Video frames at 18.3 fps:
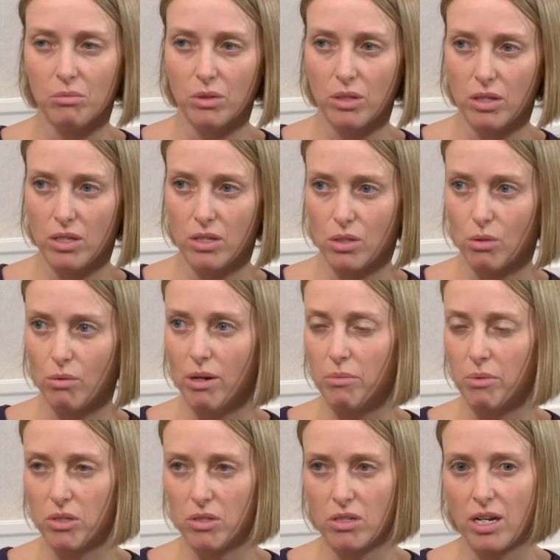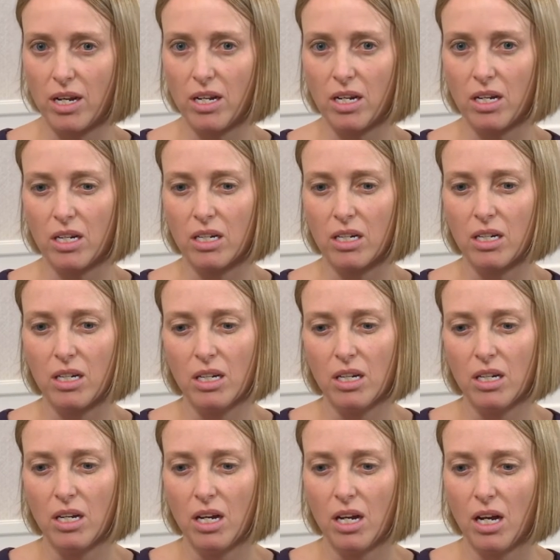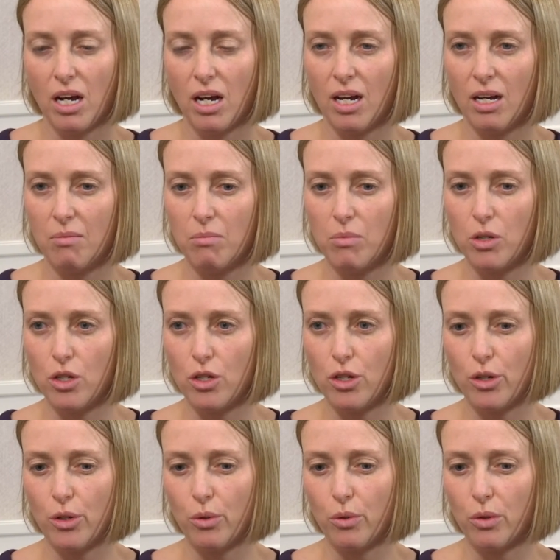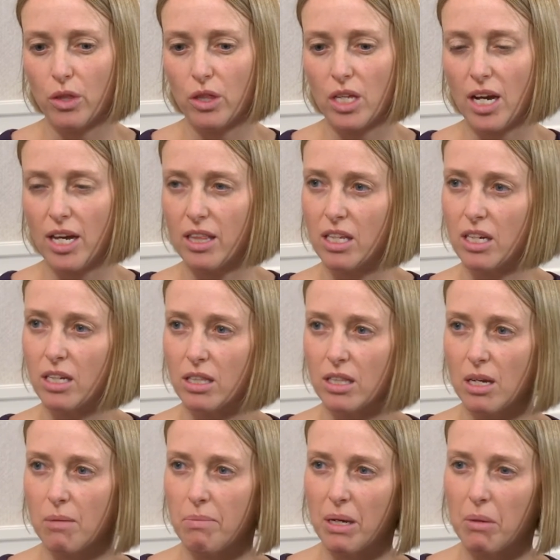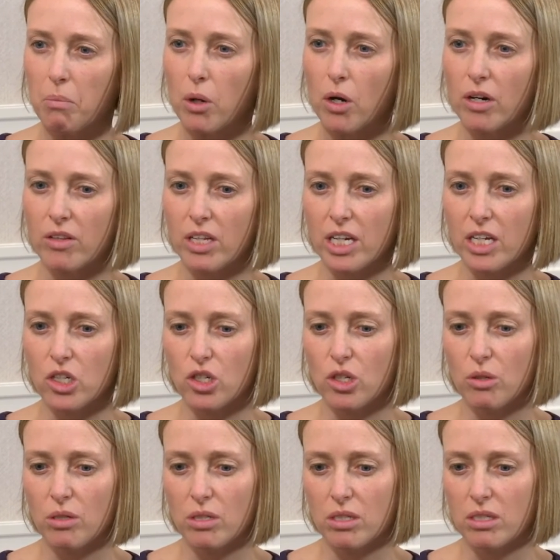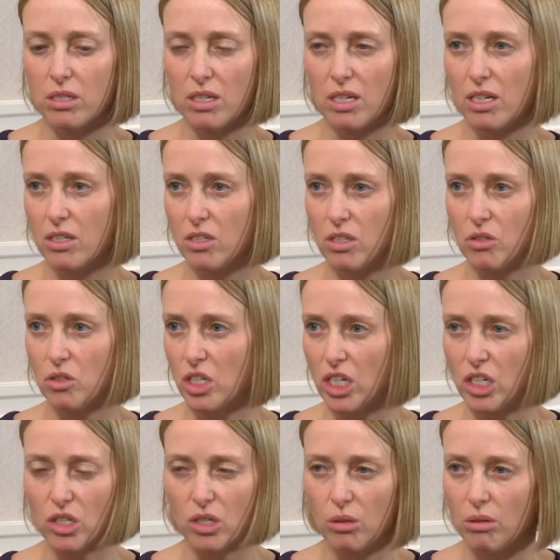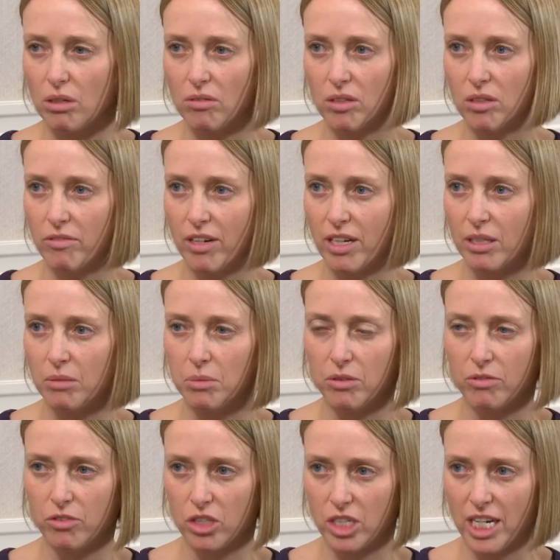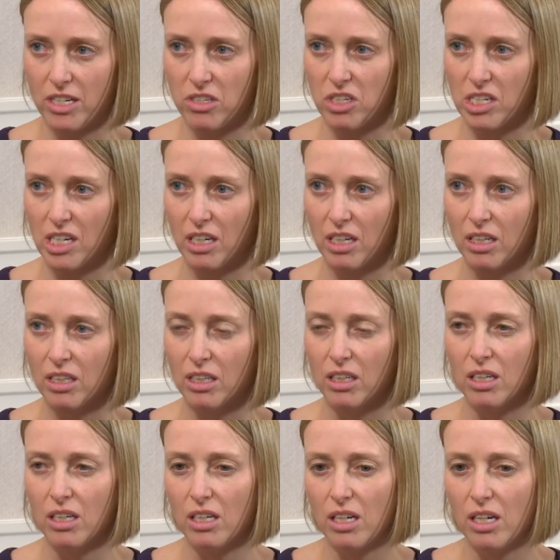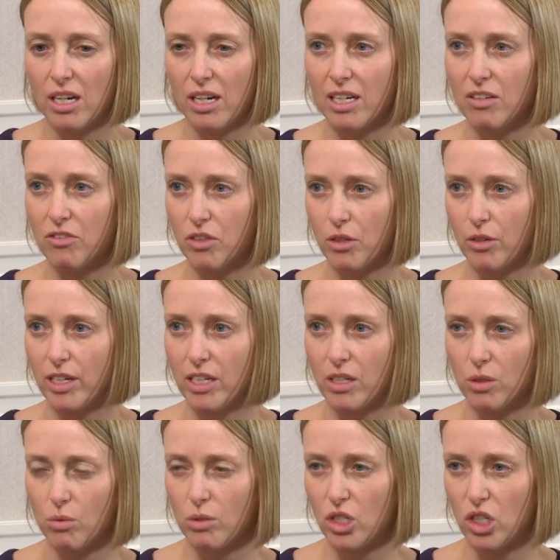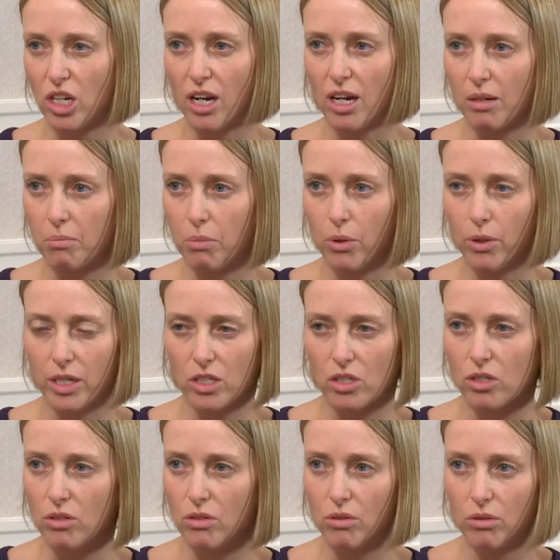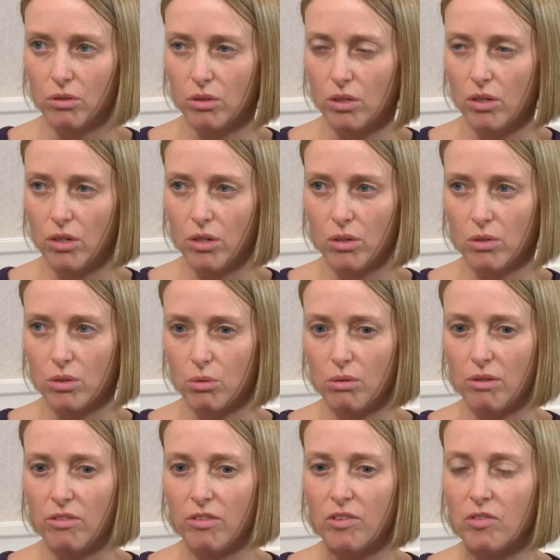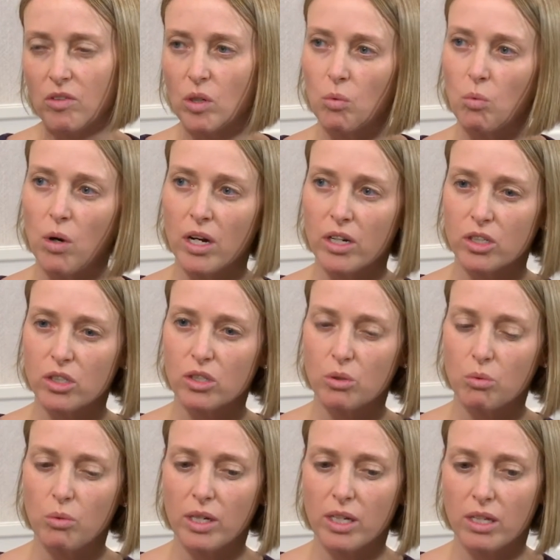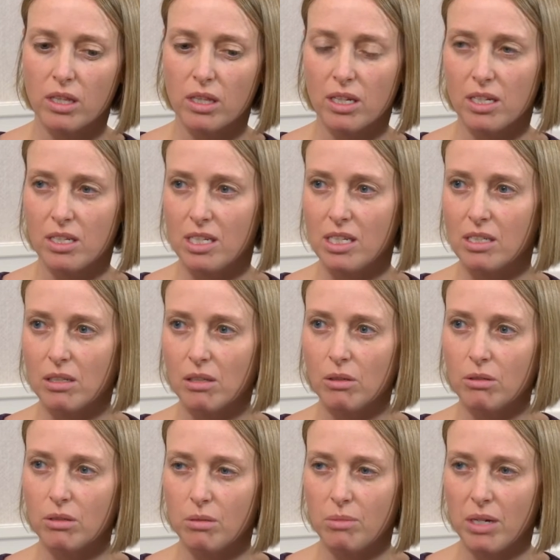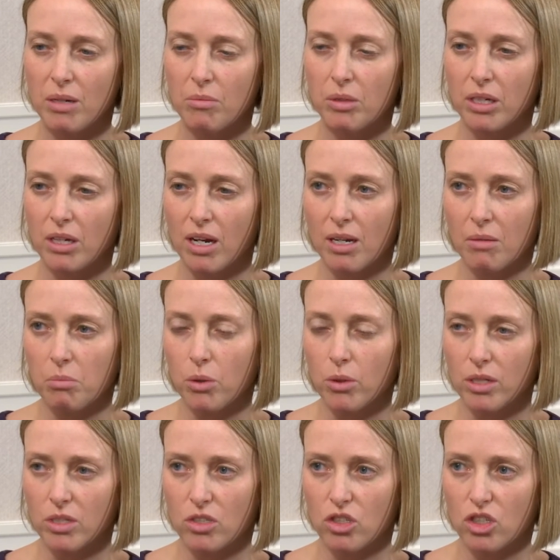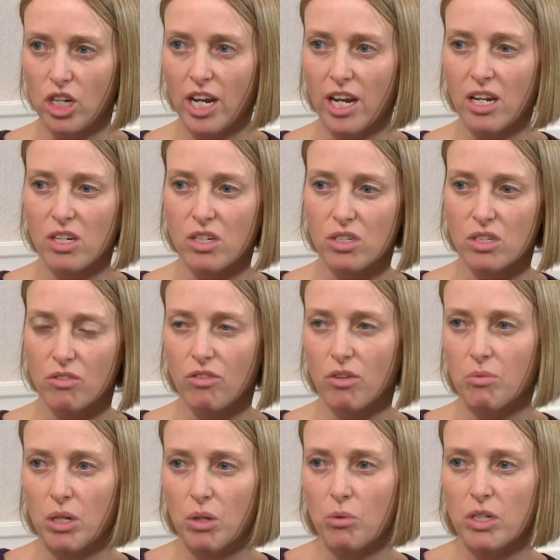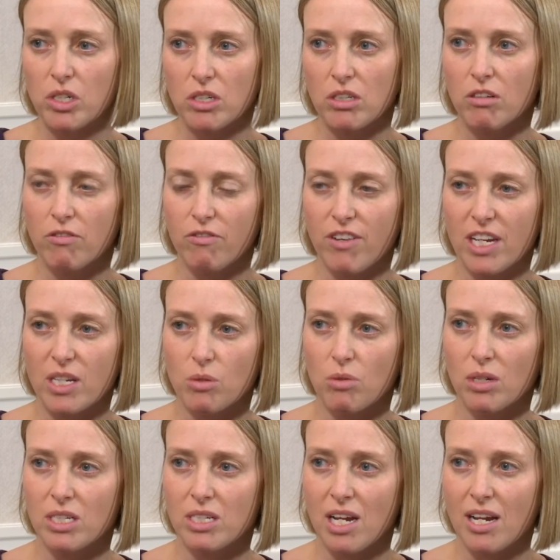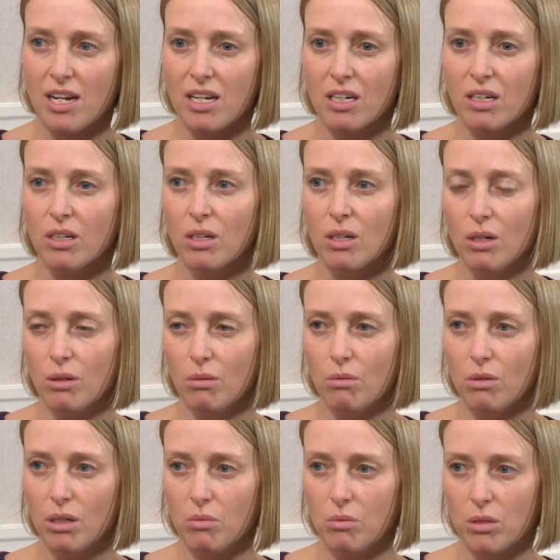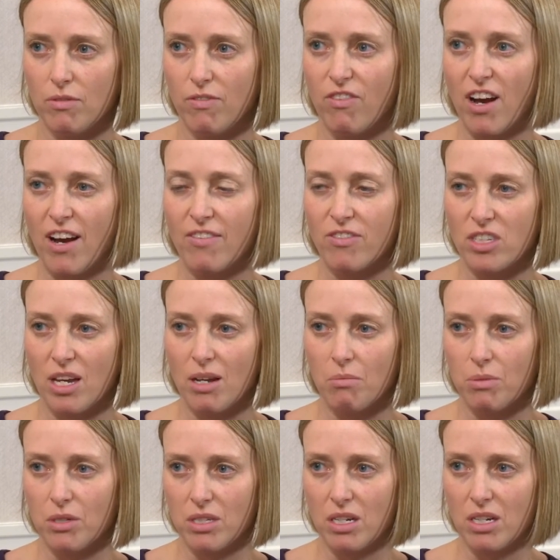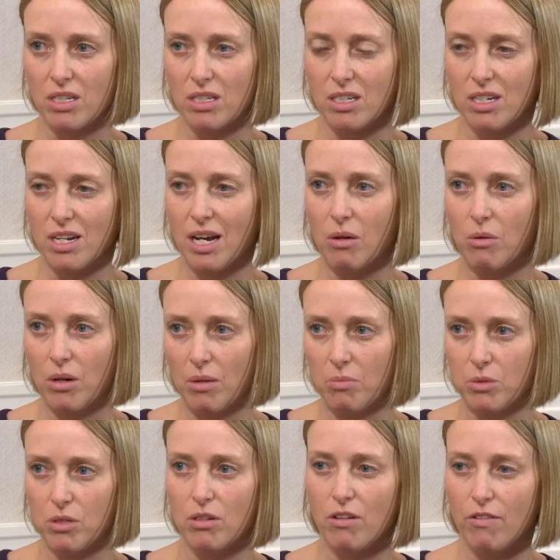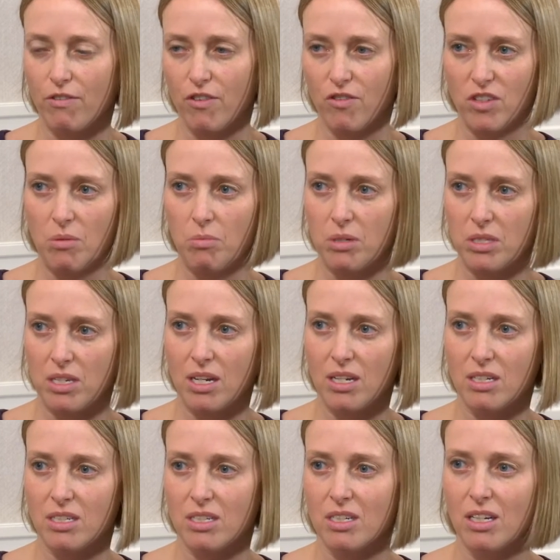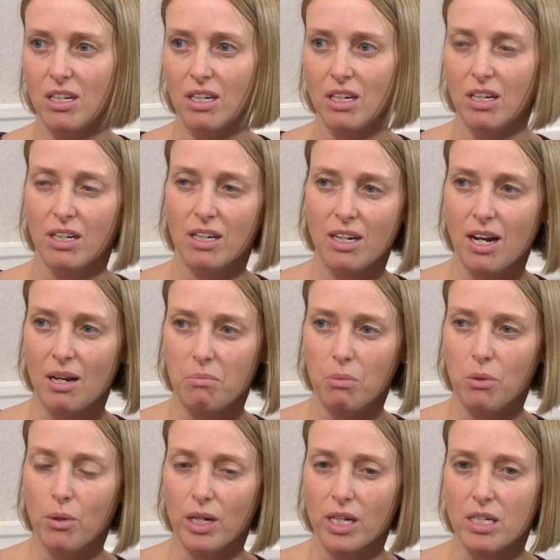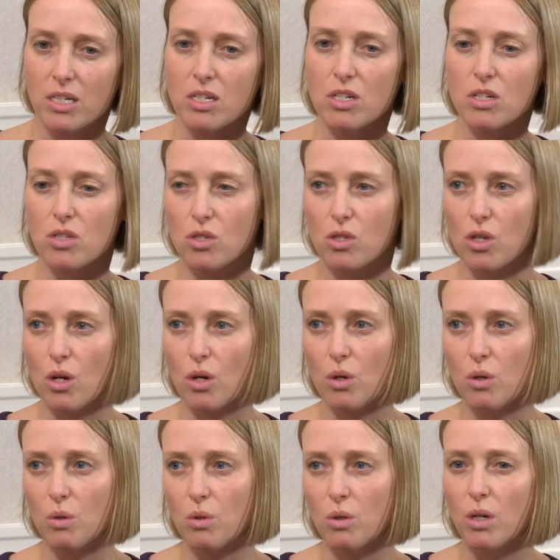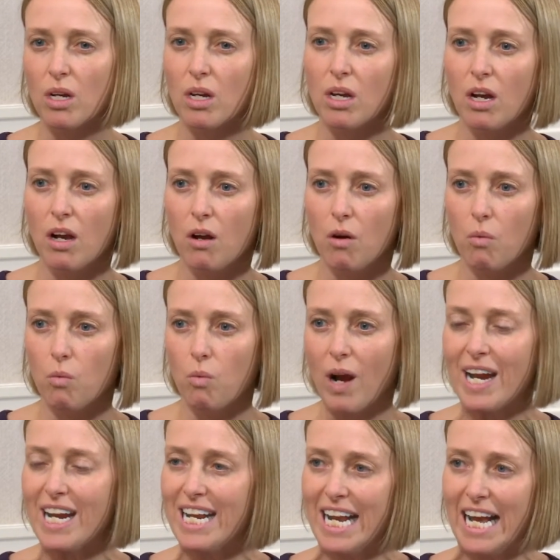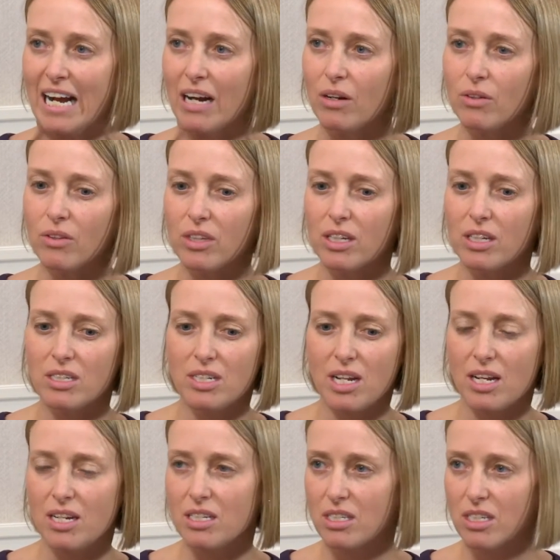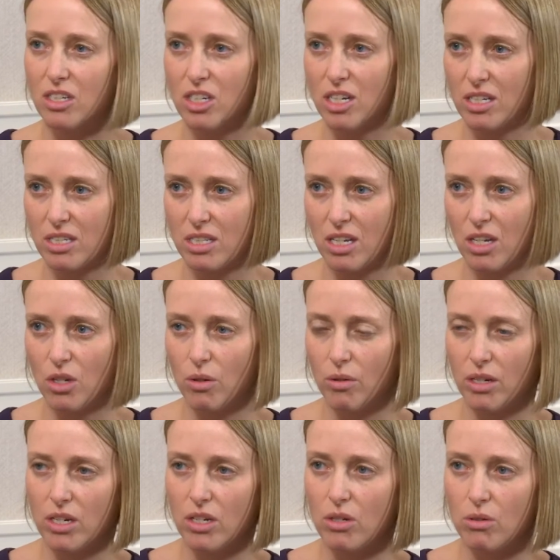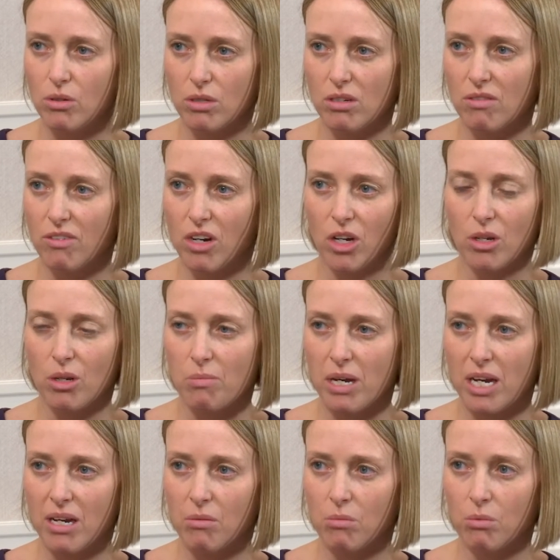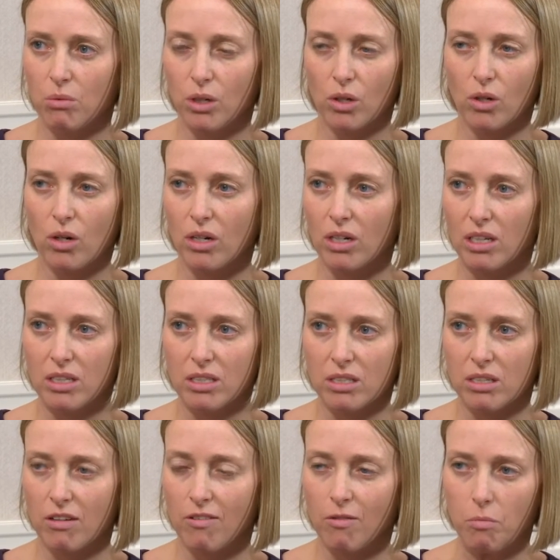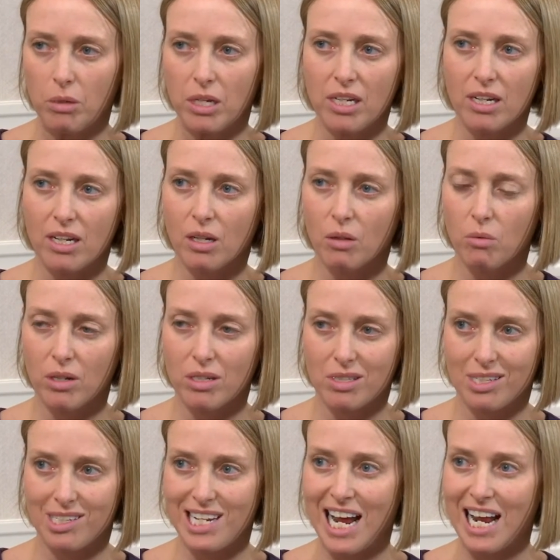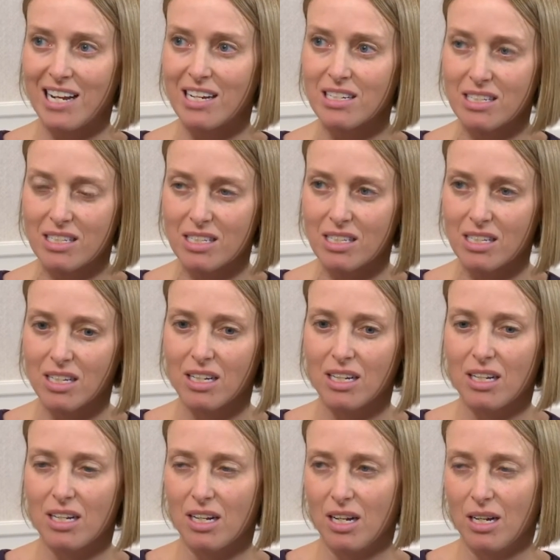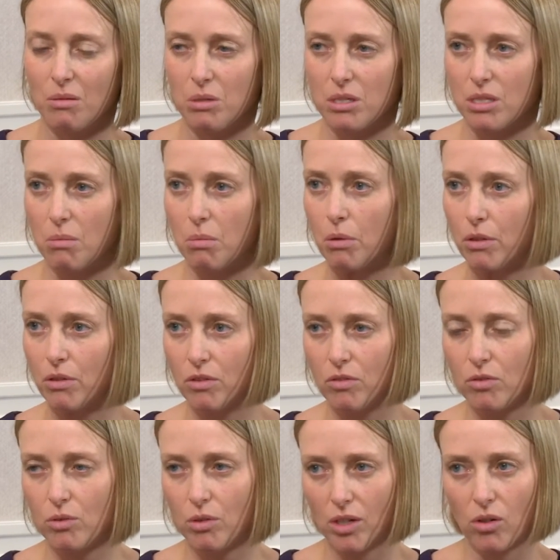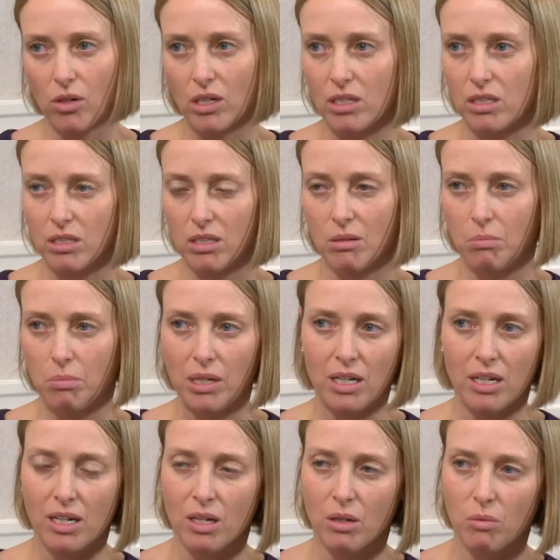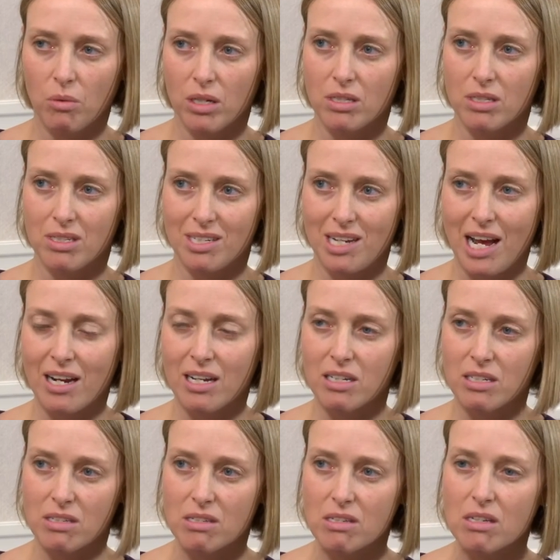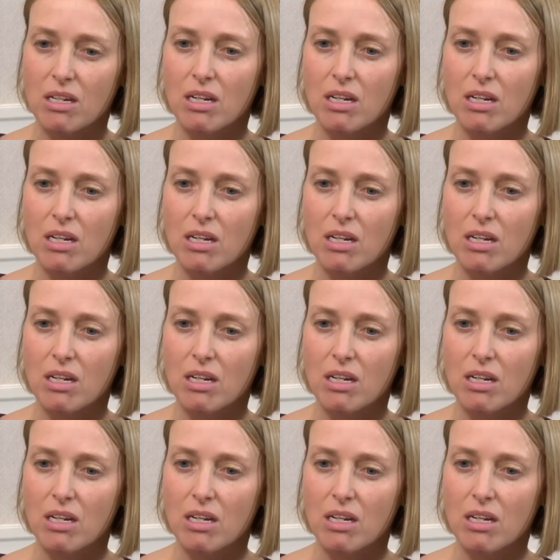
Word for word: with the squamous data, you know, I think a big part of the issue is there tissue even available for testing, and if there is, which cut point do you use? We've even watched with atezolizumab the cut points changed from the original phase 1 data, where it was 5-10%, and now we're up to a 50% cut point. So right now the data suggests that you can use nivolumab regardless of PD-L1 status. It's approved regardless of PD-L1 status.